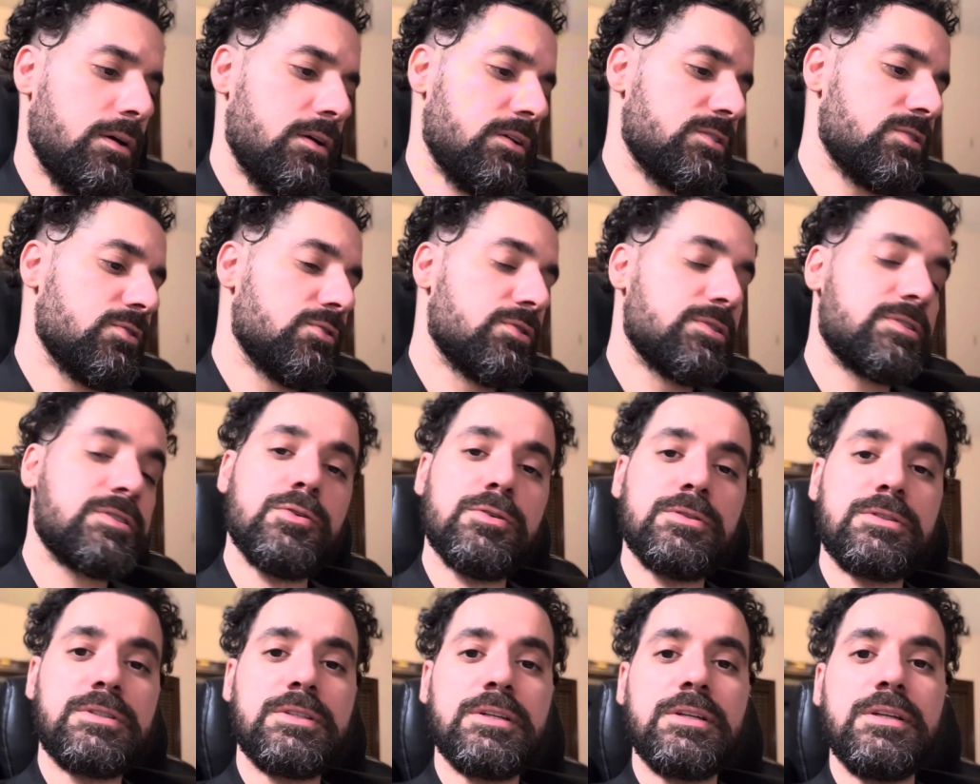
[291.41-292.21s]
So the
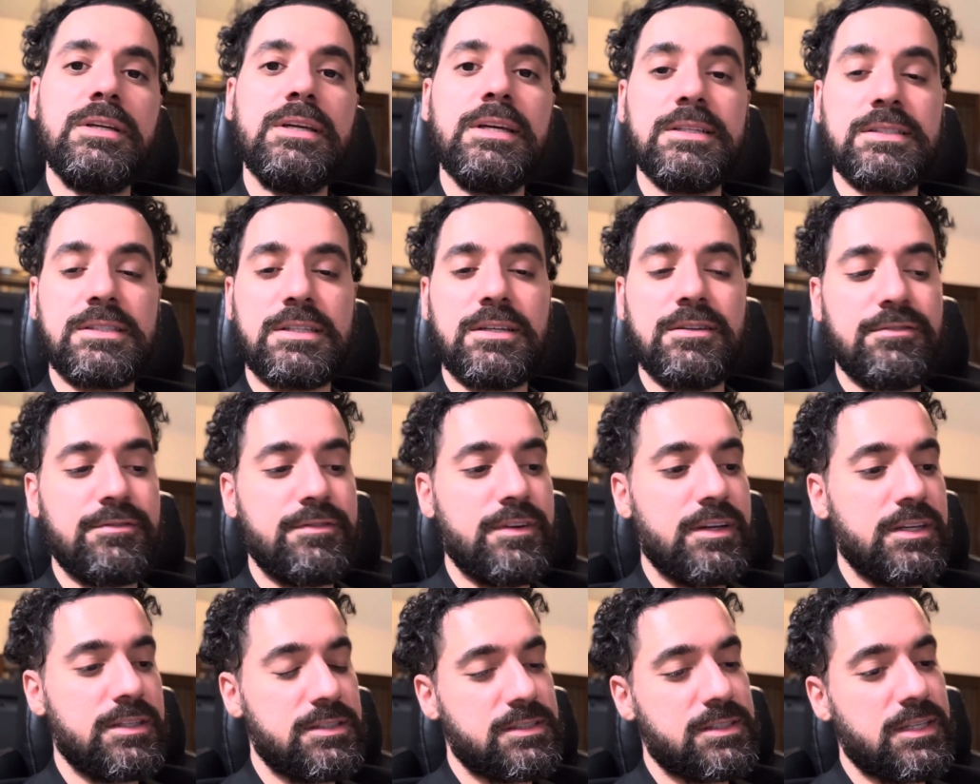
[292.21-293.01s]
Sultan, he gets
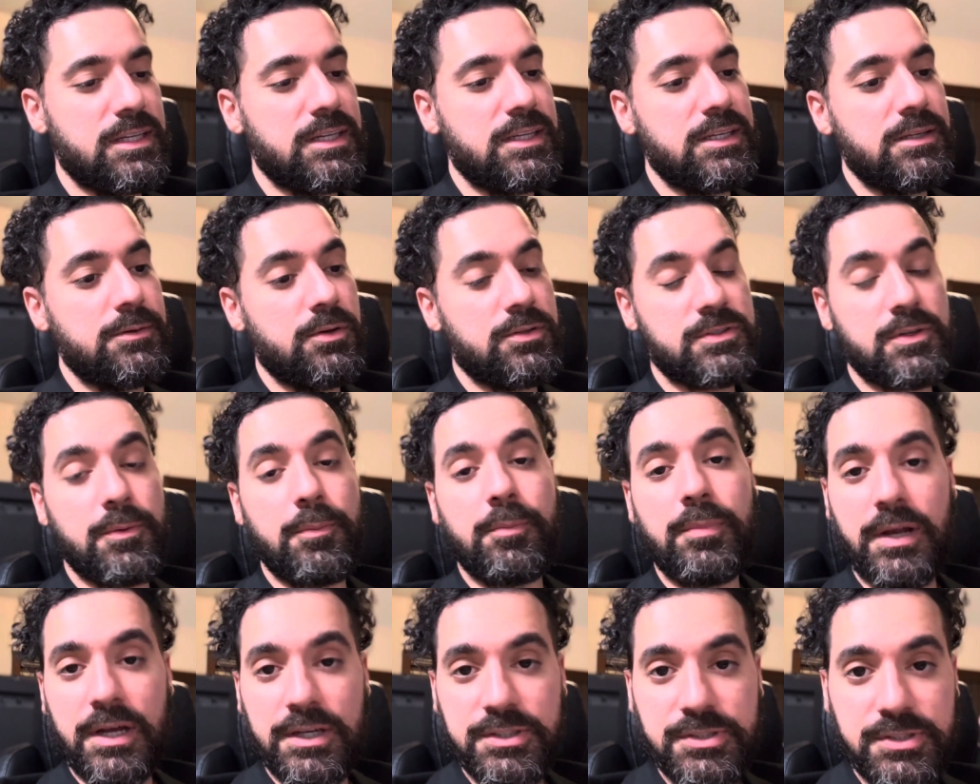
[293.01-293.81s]
convinced, and he also
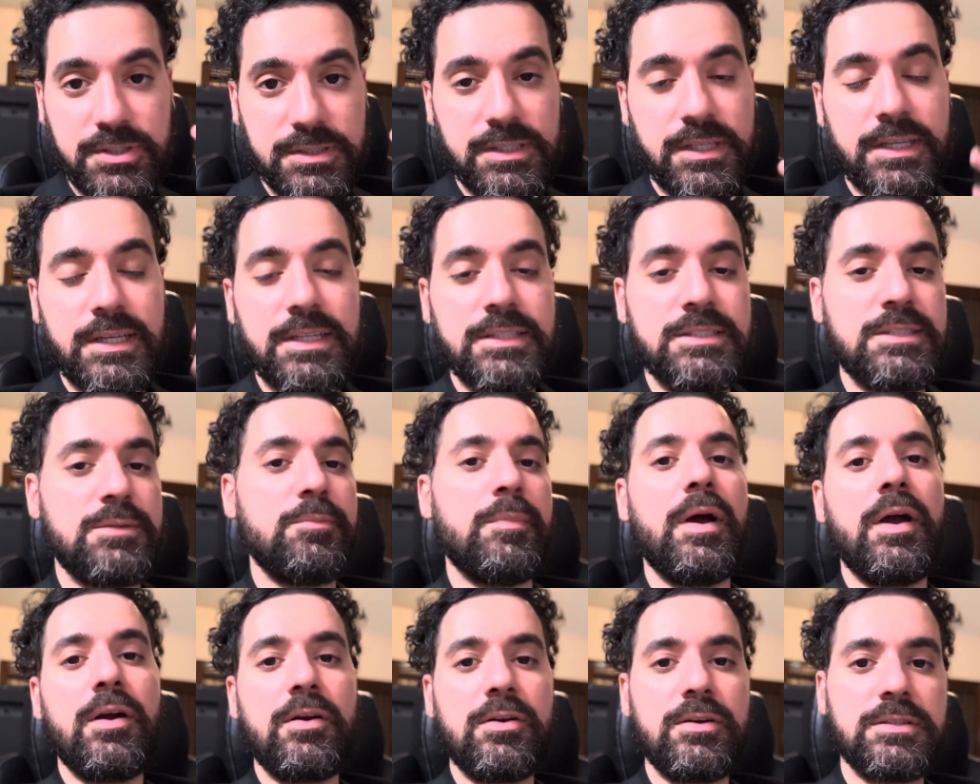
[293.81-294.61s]
blushes and gets
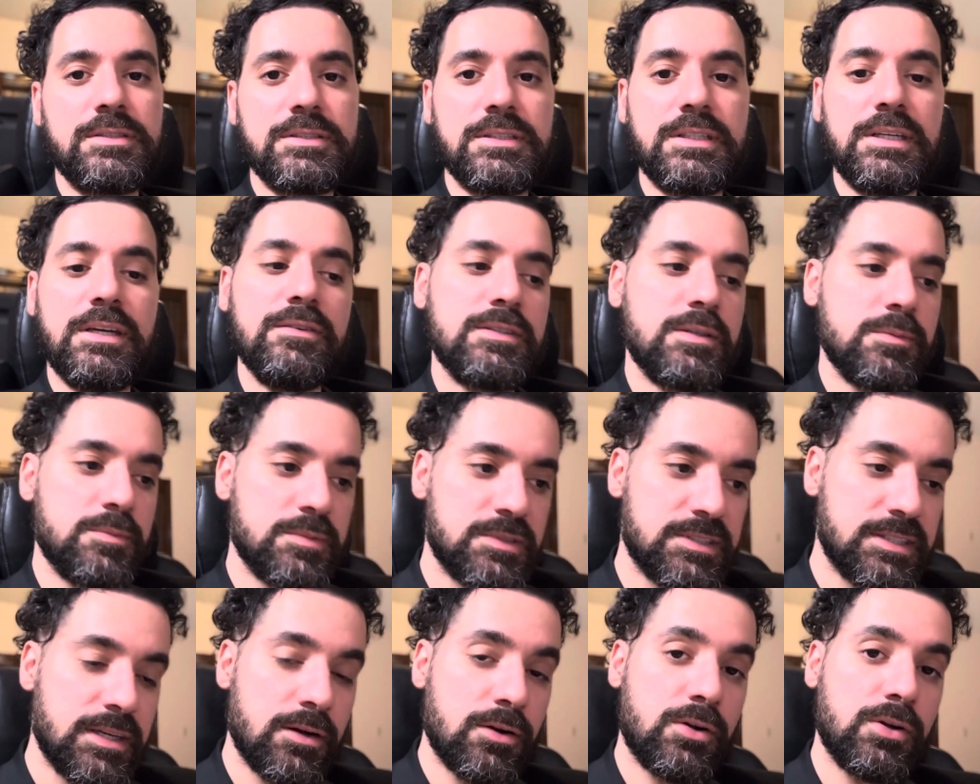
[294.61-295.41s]
embarrassed, gives him a
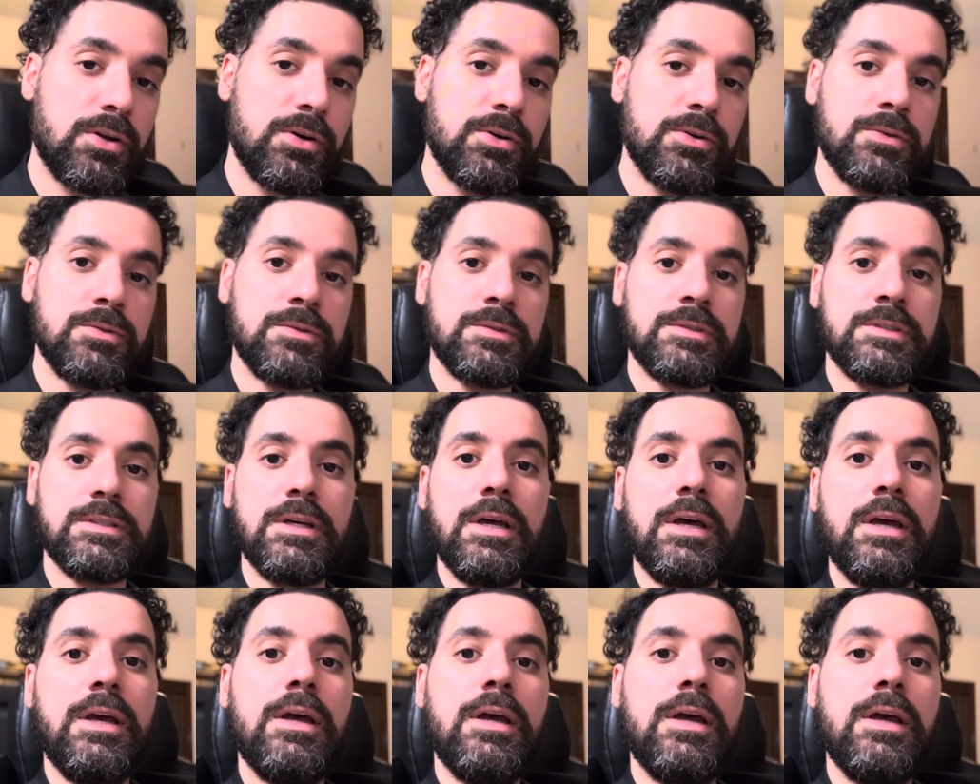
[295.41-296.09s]
set of clothes,